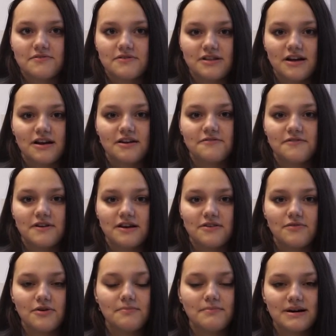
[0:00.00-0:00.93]

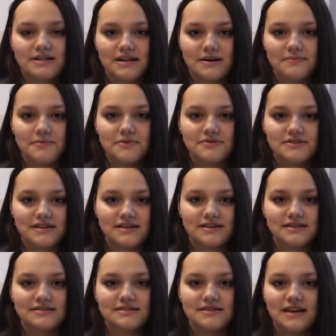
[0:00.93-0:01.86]
clarifying what Mindapples
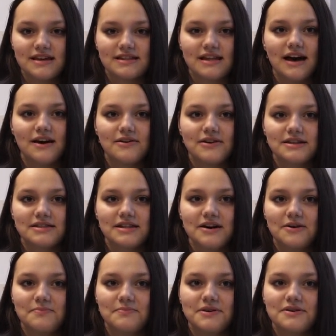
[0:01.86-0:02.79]
is and how it can
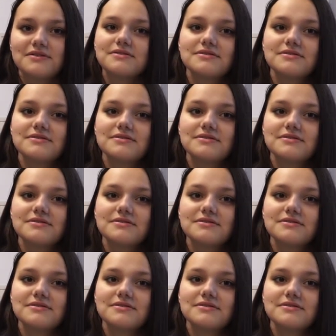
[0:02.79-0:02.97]
help you.